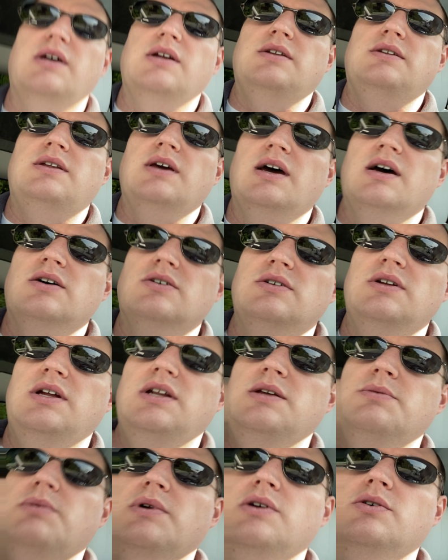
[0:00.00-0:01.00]
doubt
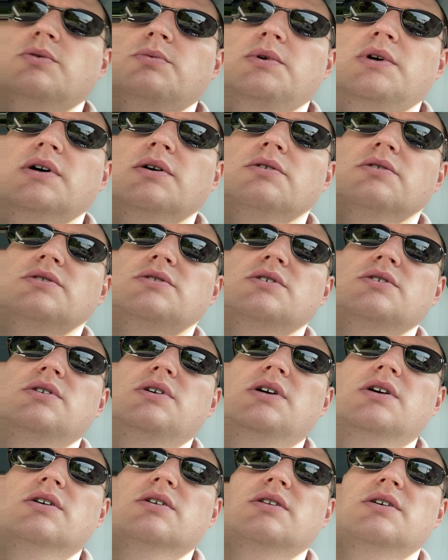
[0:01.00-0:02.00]
anybody will be able to
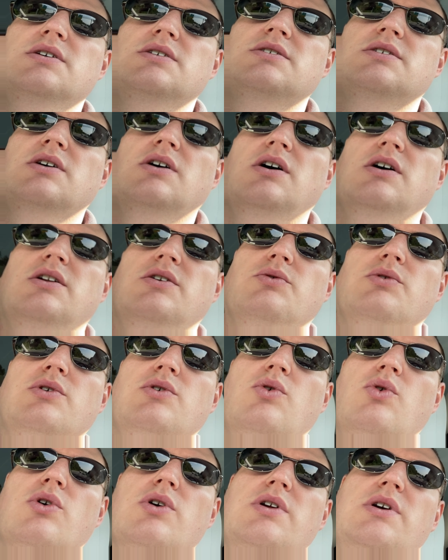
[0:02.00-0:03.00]
hear this on a
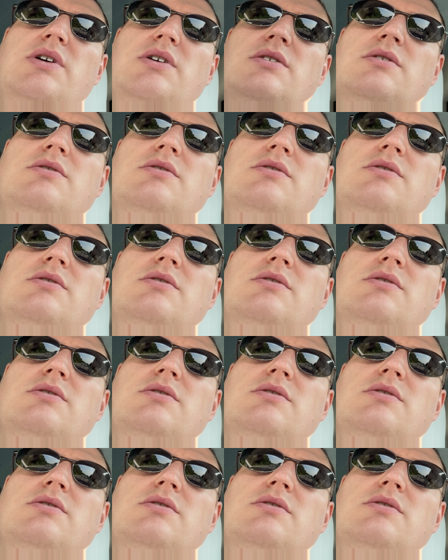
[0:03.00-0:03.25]
recording,